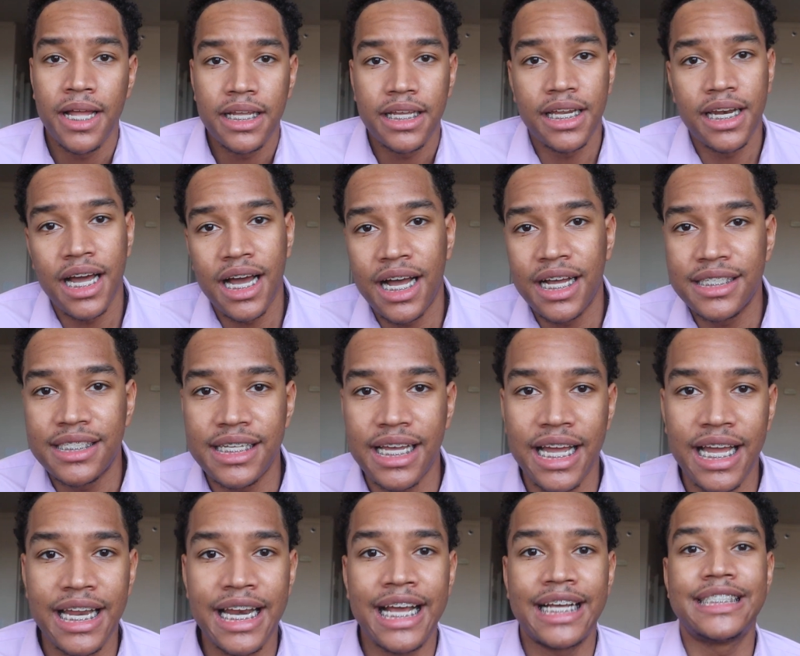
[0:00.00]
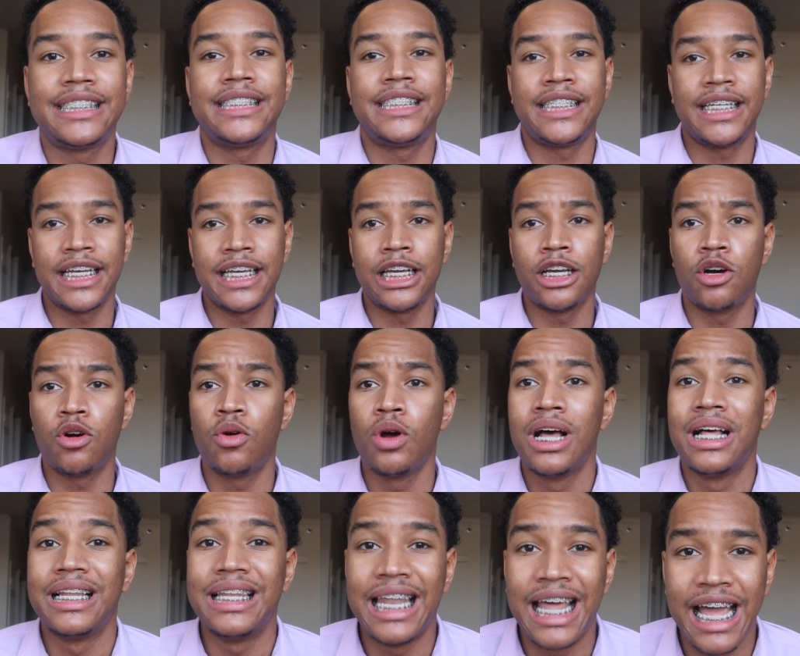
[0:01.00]
You know what I'm saying? That's
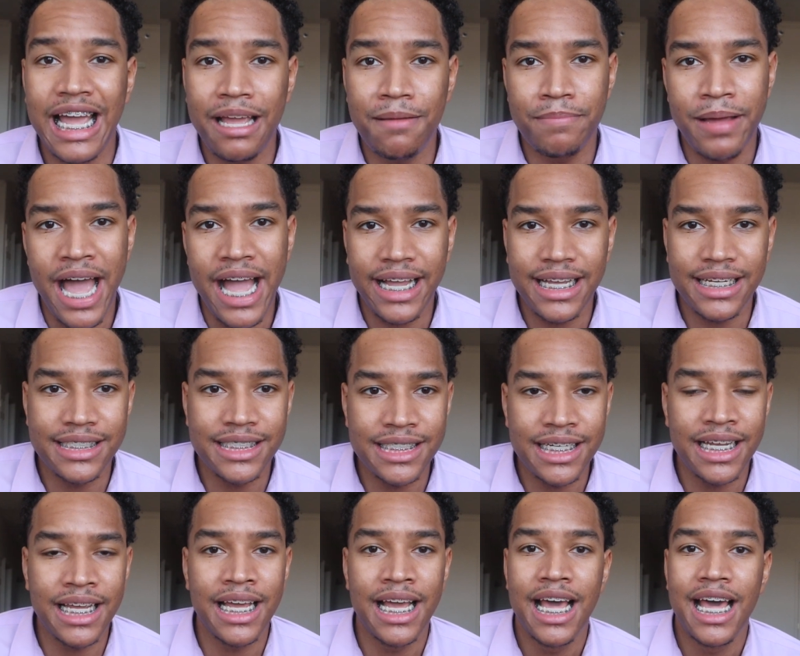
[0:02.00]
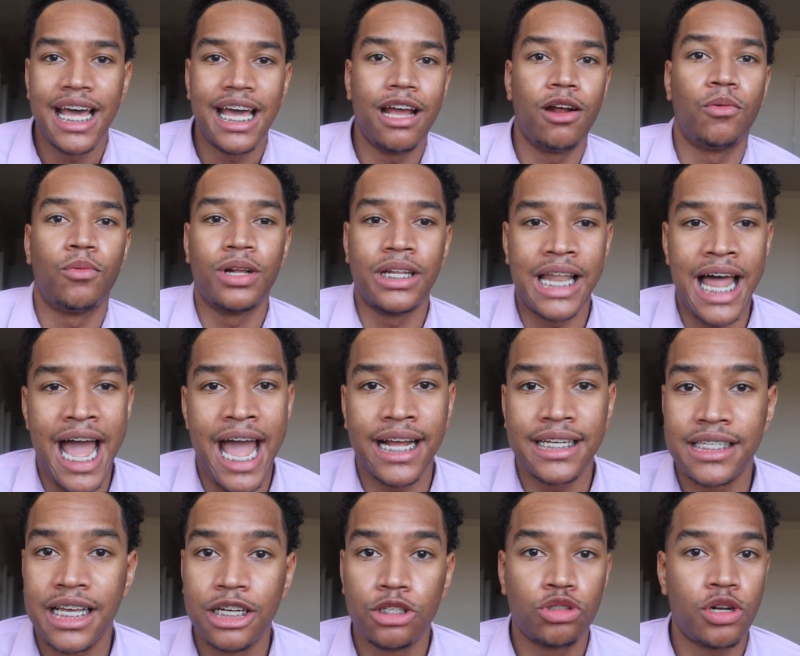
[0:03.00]
chill, laid back and shit, and
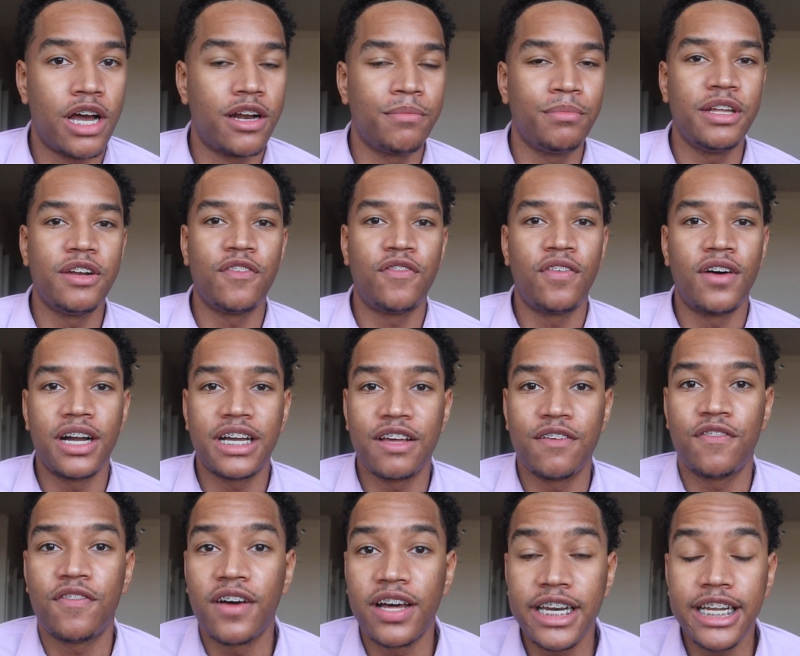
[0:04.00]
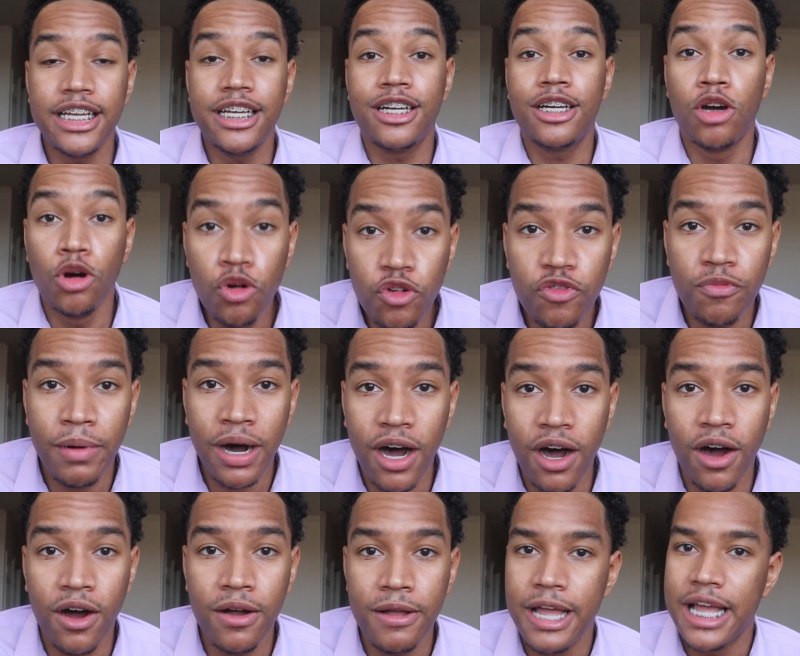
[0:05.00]
relaxed. Trying to be the fucking funny
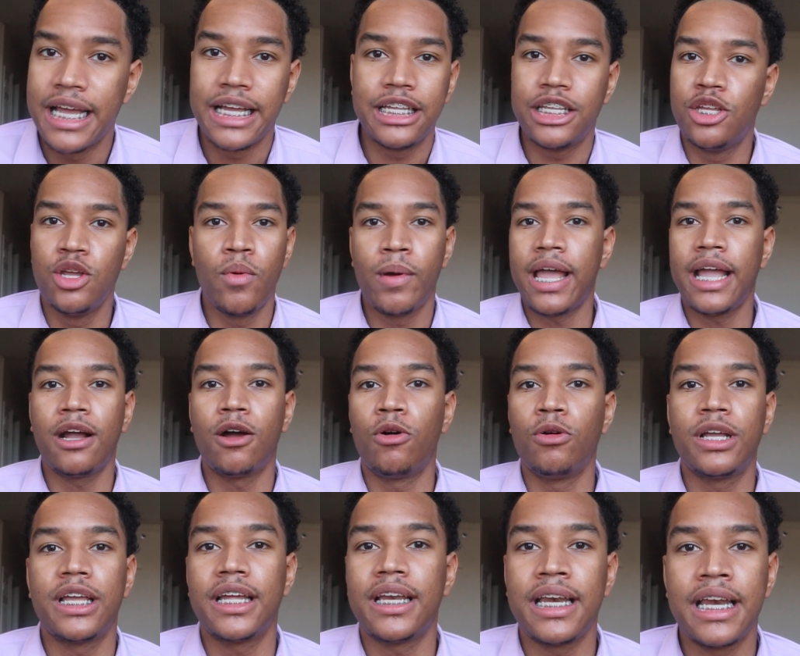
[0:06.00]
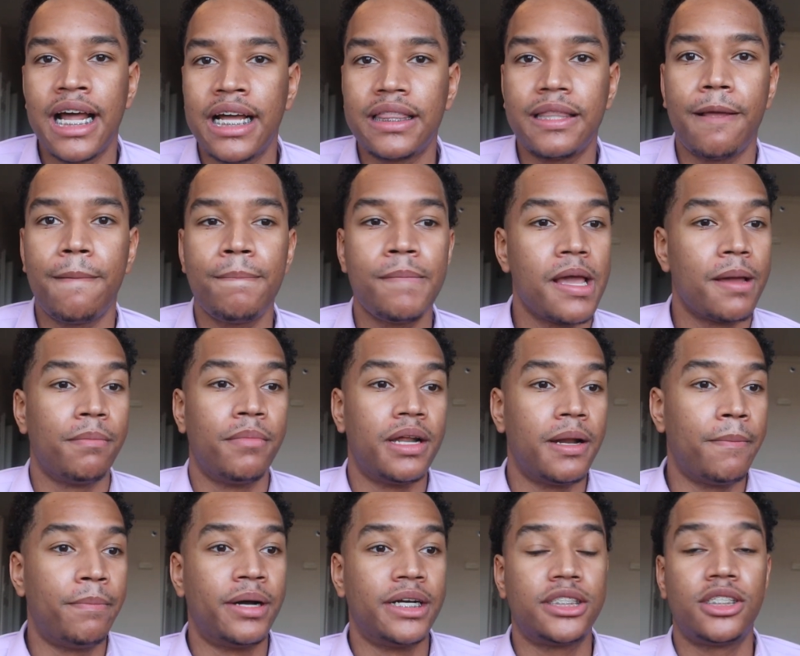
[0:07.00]
goofball, you ain't gonna get nothing
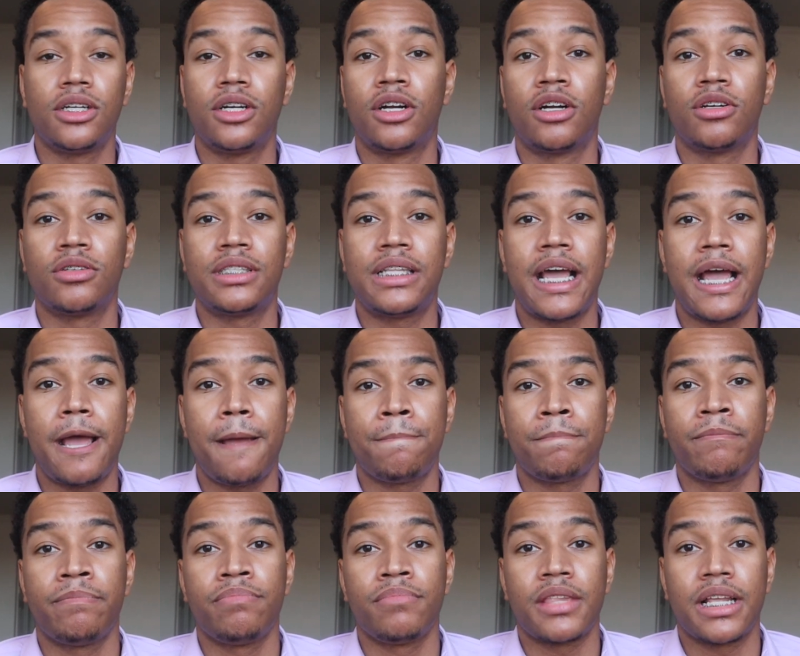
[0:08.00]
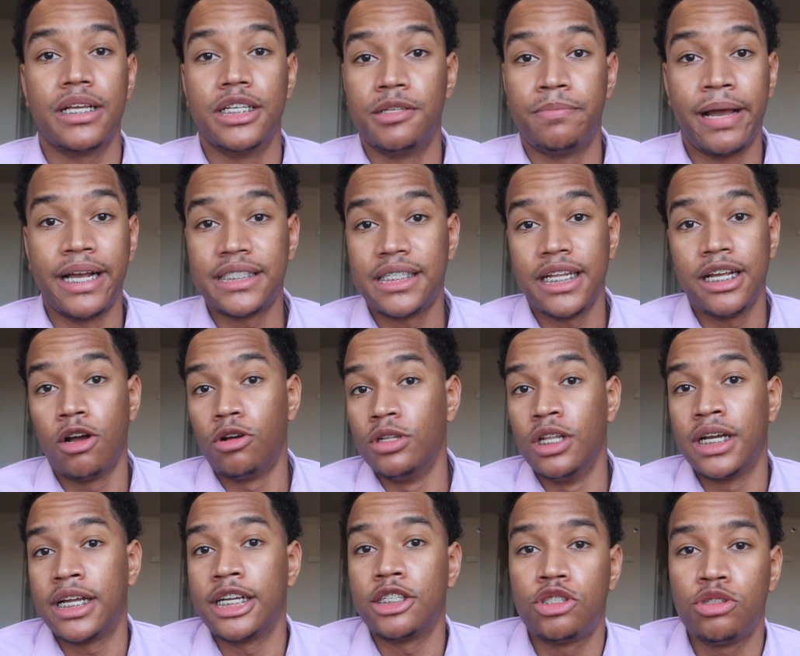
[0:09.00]
but a bunch of girls that is basically
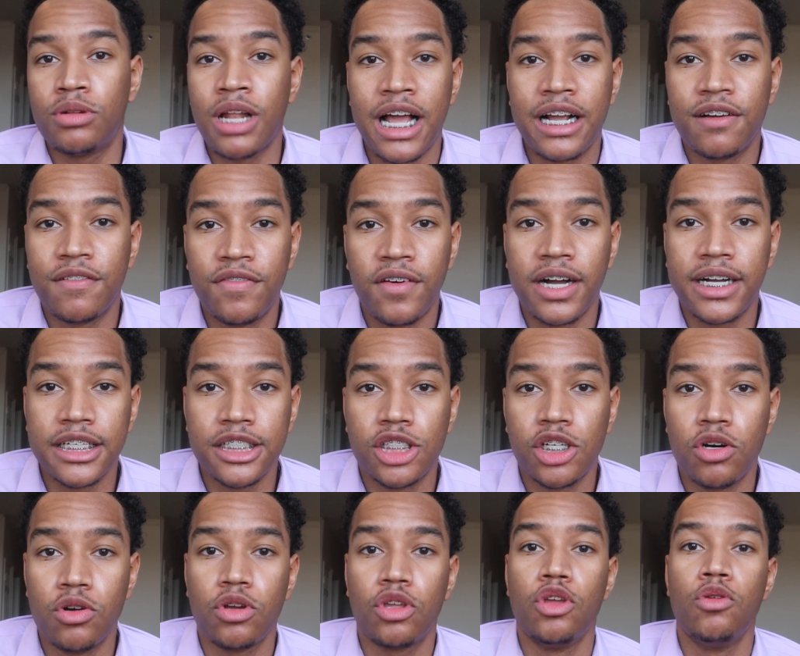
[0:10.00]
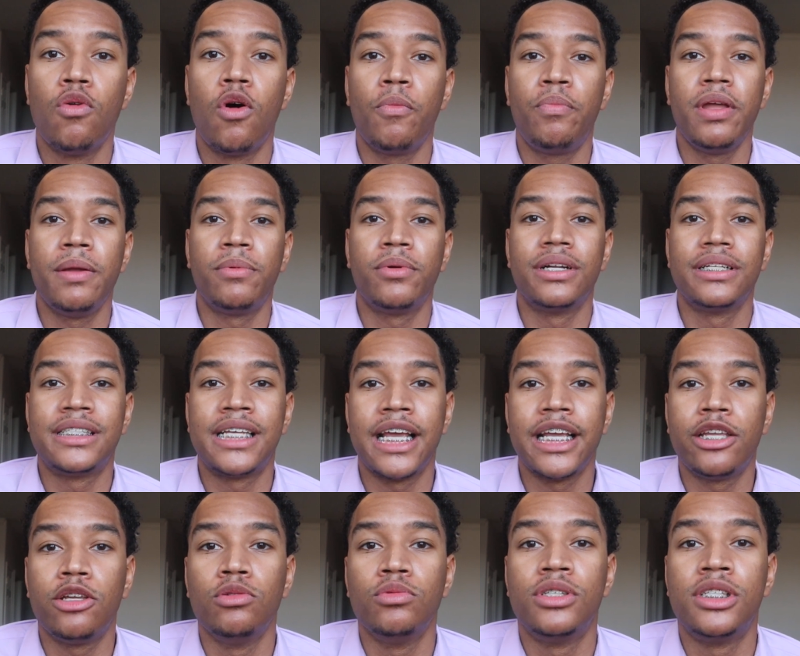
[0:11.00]
gonna look at you like a fucking joke. You want people to
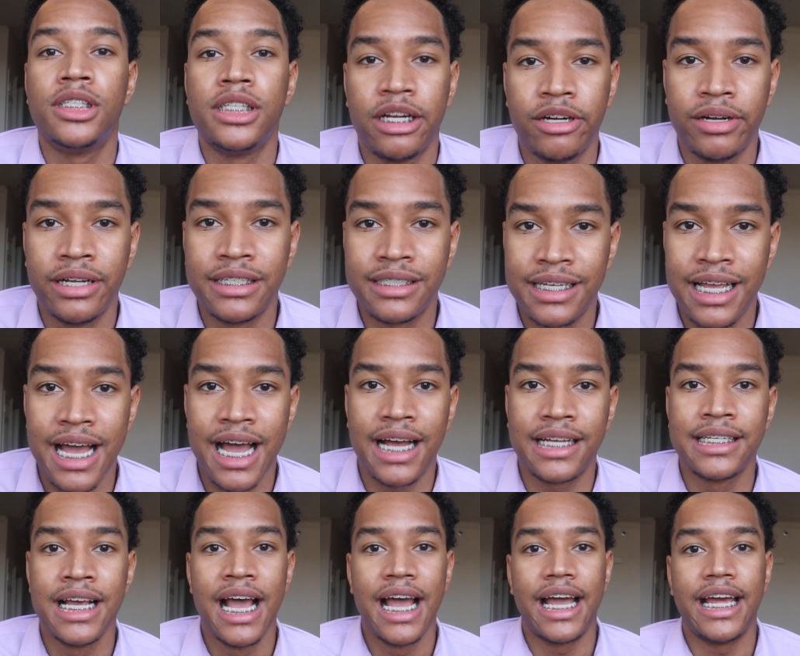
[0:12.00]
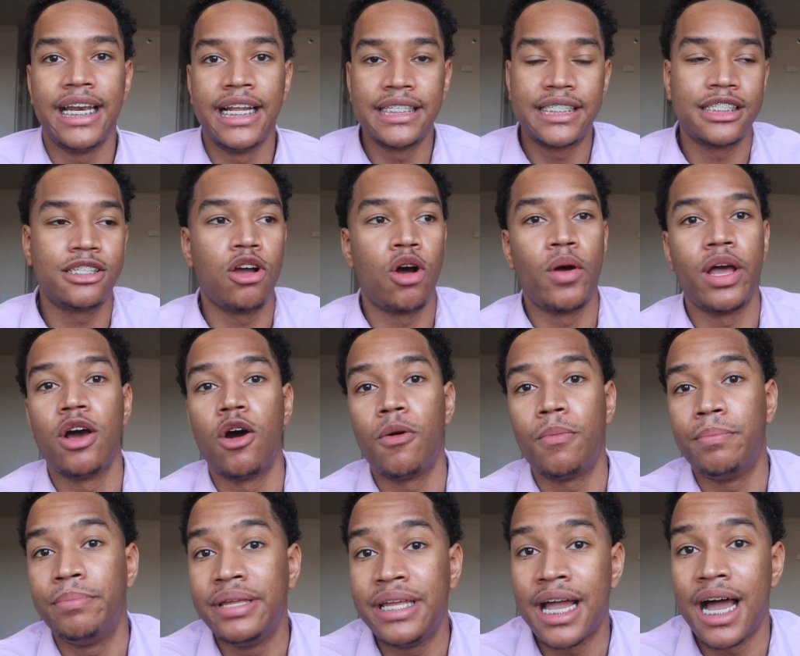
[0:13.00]
take you serious, guys. And this is gonna
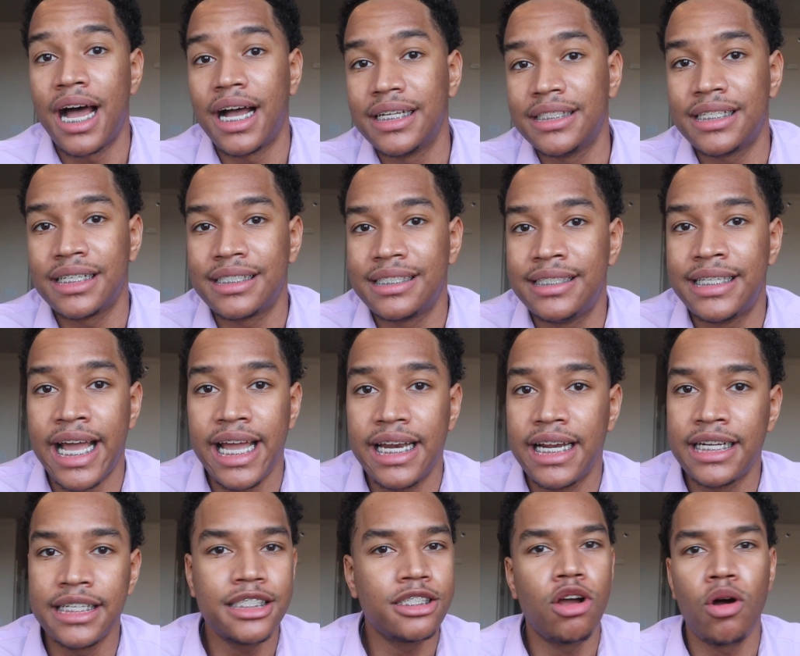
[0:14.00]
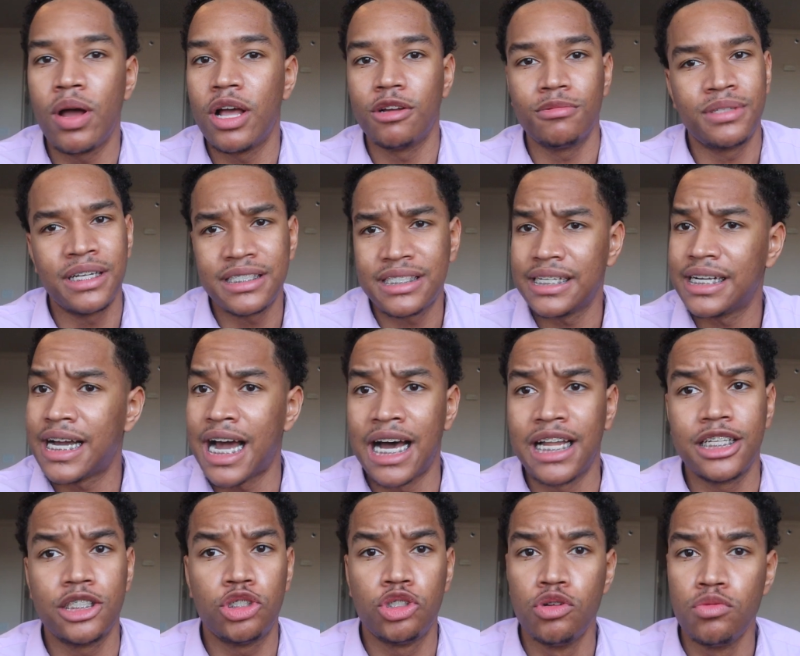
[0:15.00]
help beyond just dating. This is gonna help just in
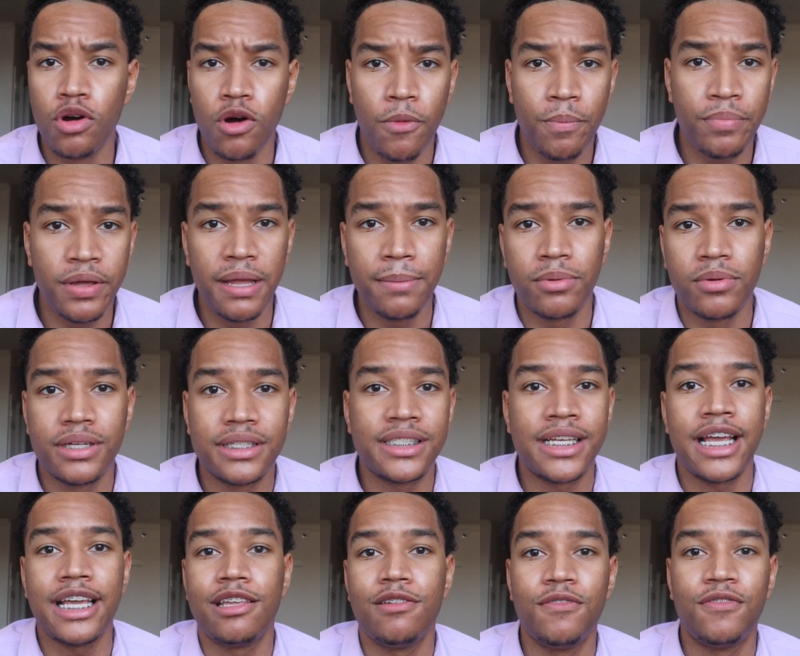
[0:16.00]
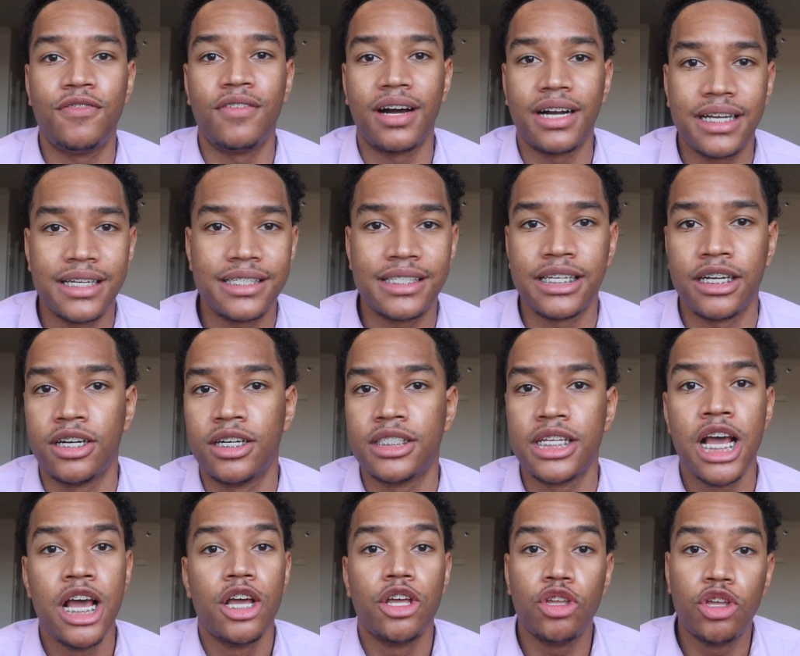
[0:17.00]
college. You want people to take you fucking serious.